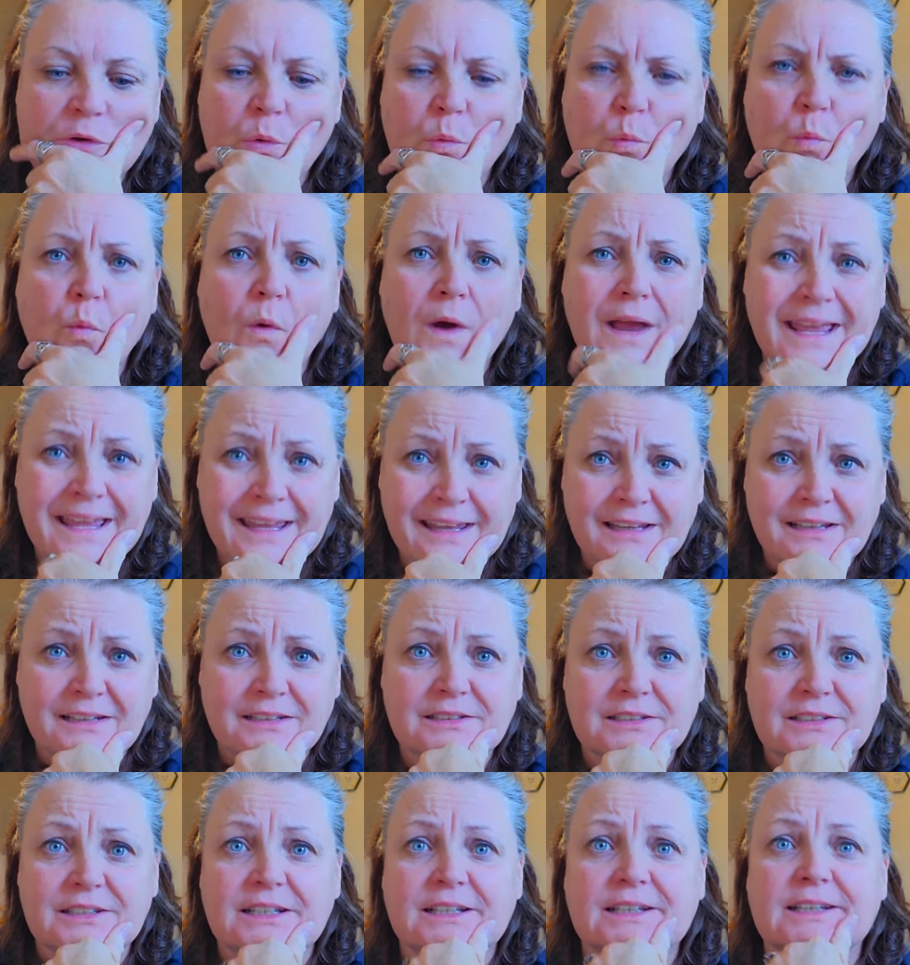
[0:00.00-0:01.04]
weigh
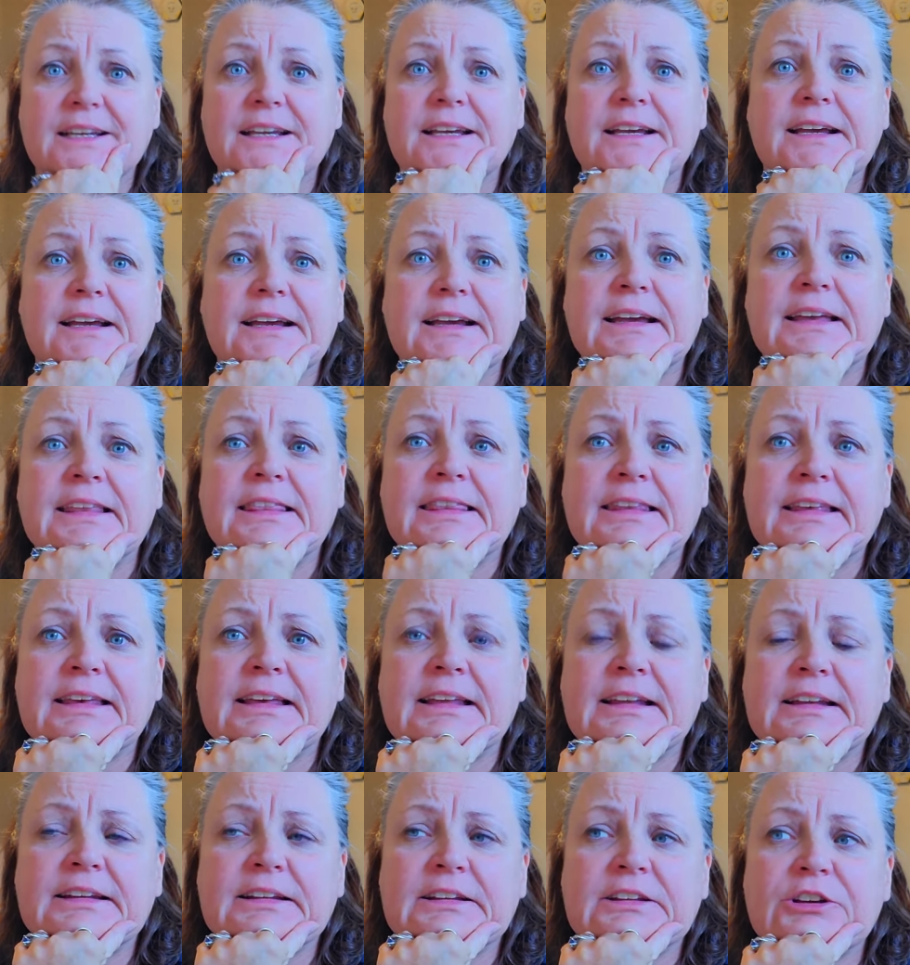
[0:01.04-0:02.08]
it, and
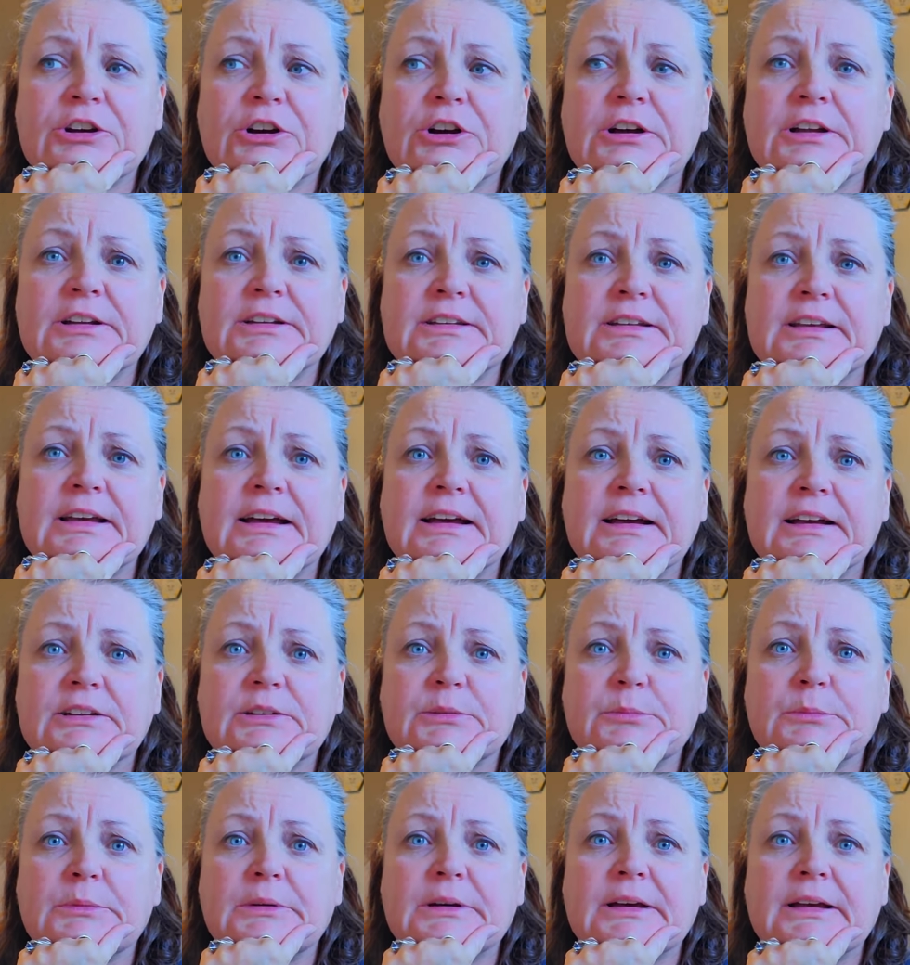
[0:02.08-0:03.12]
then
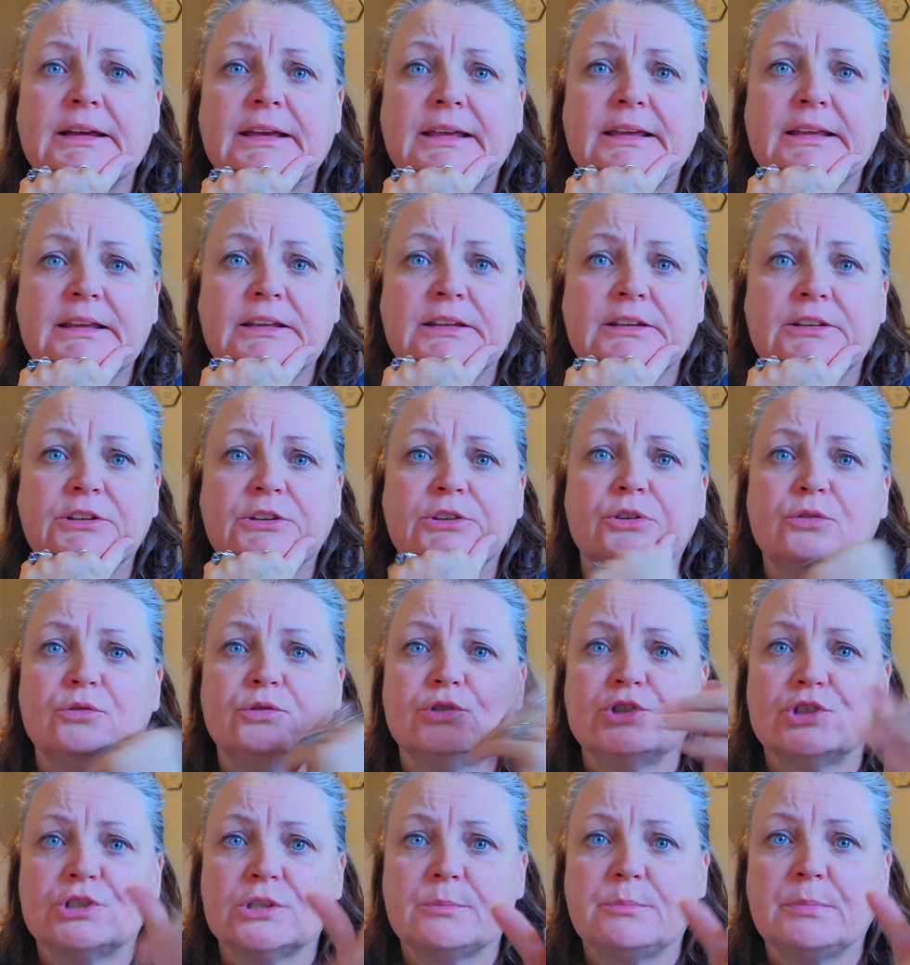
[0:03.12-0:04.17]
contact my new
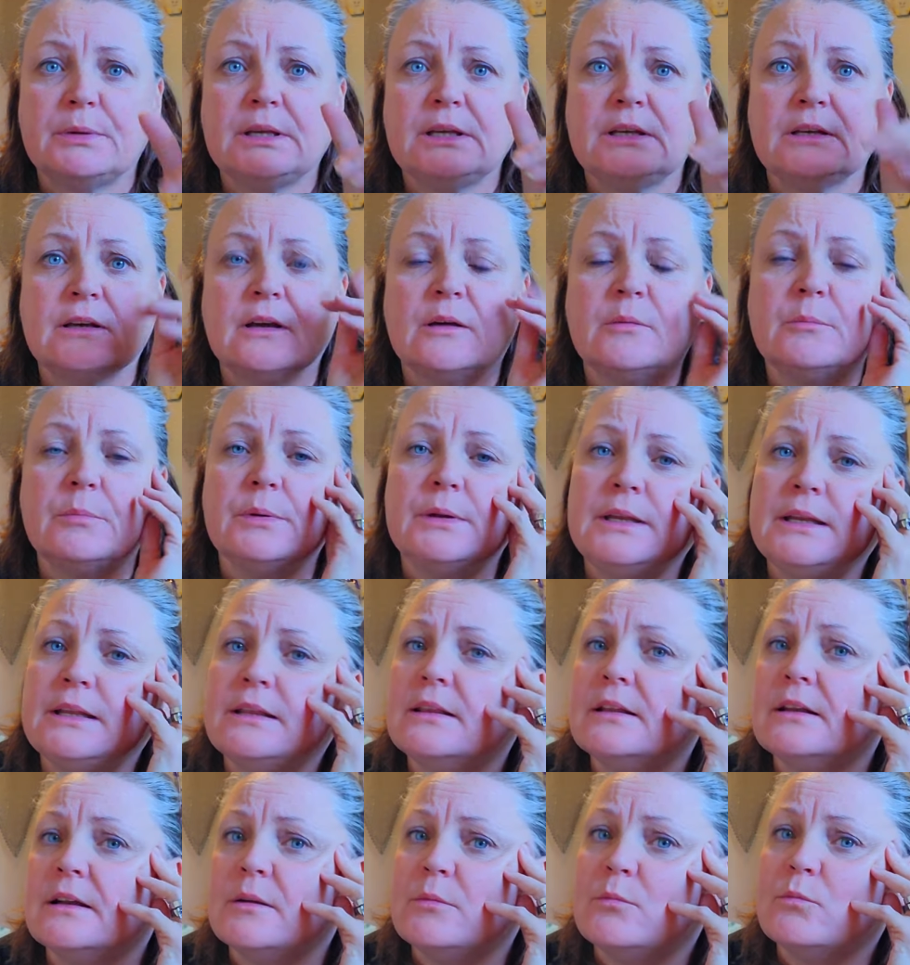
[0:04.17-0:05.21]
shipping company
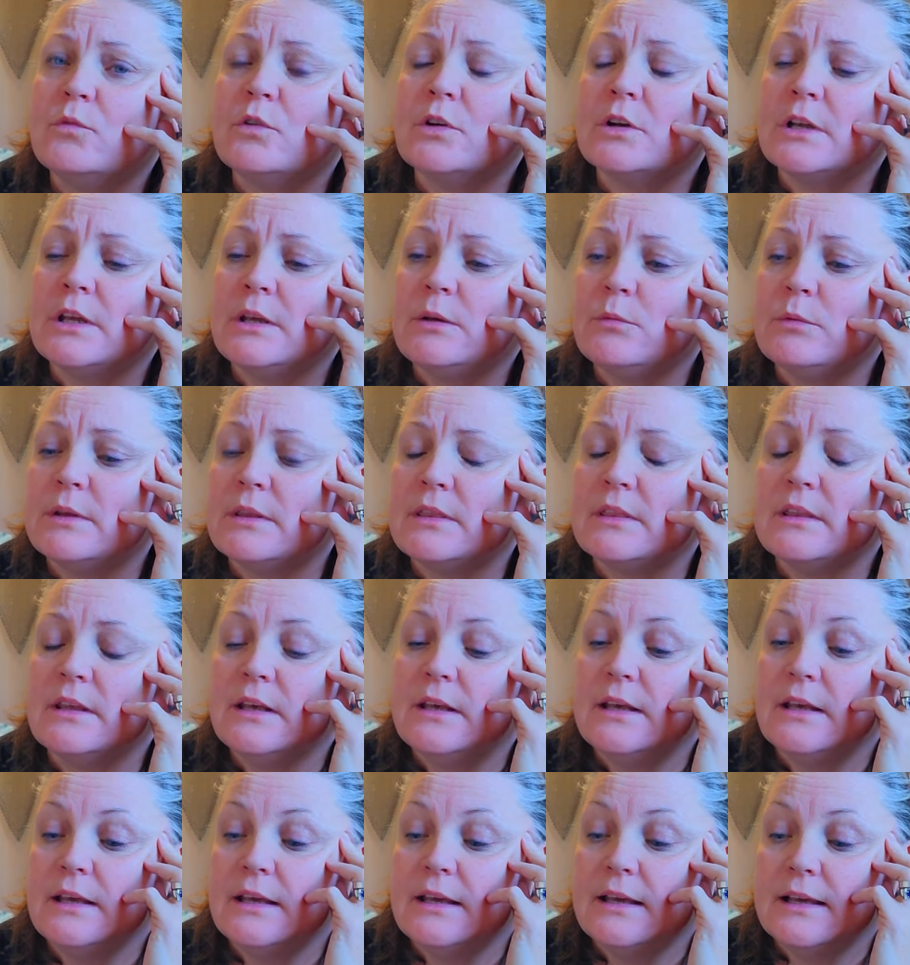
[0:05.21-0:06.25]
that I'm working with
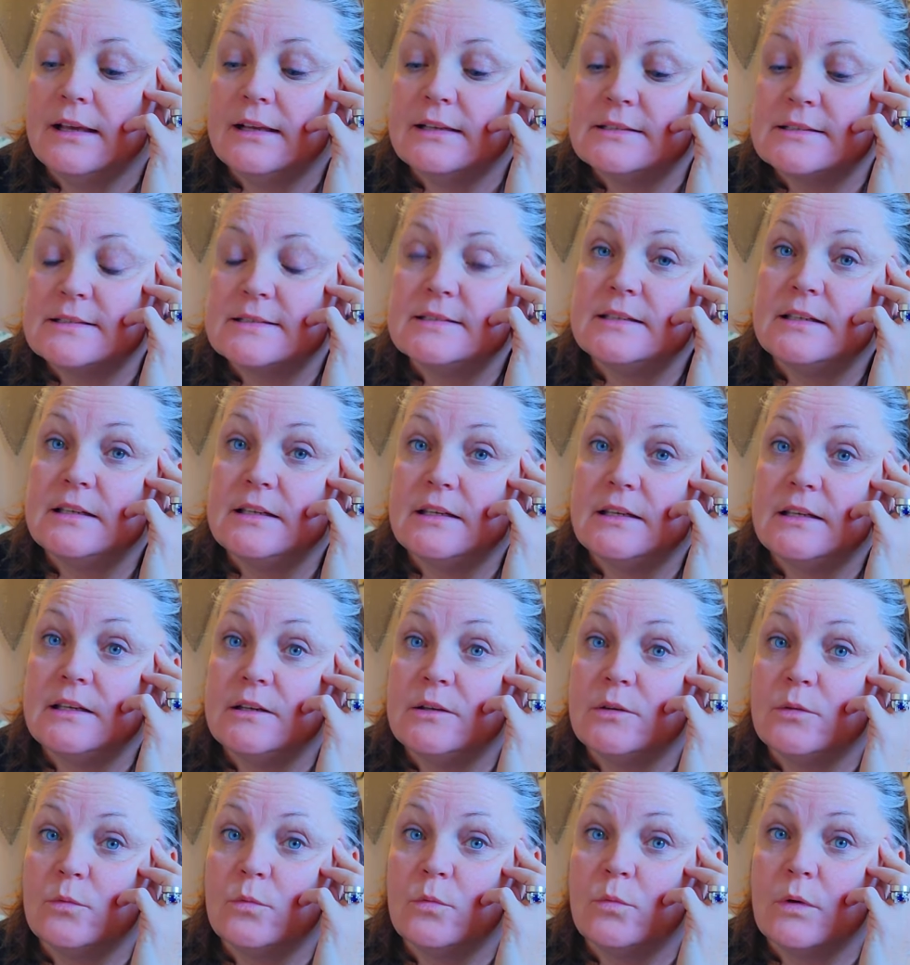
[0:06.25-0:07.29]
and
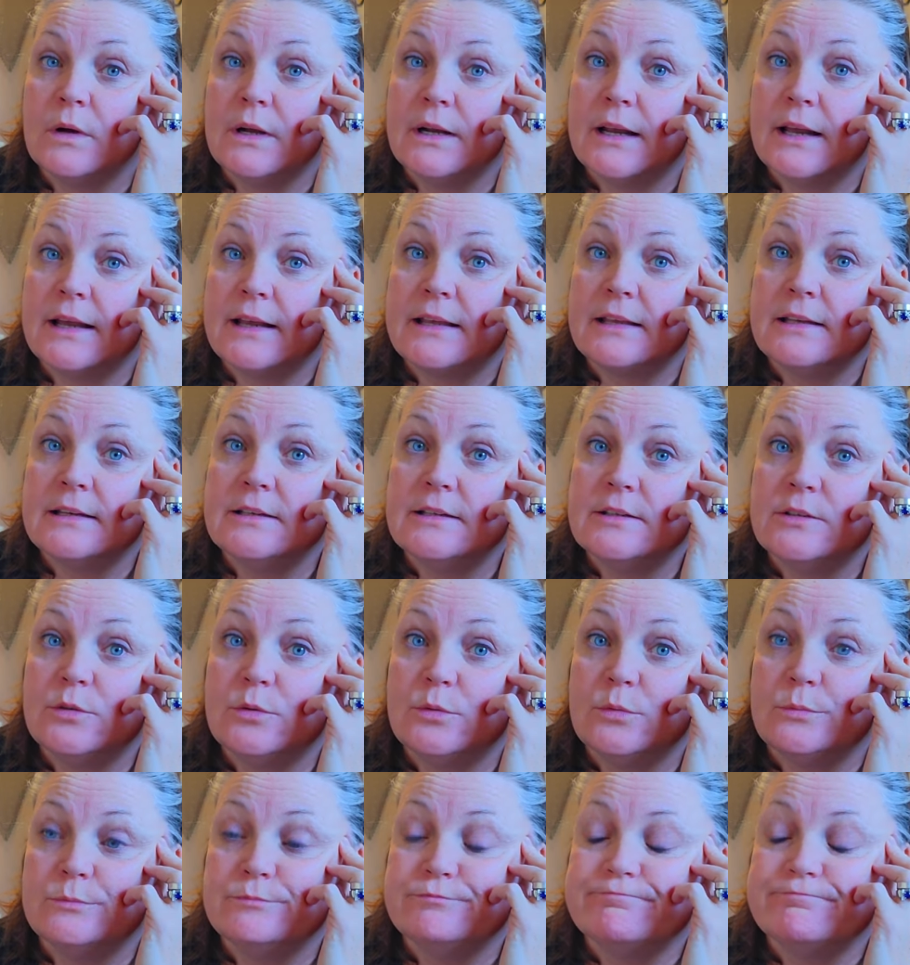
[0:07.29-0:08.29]
see what I can do.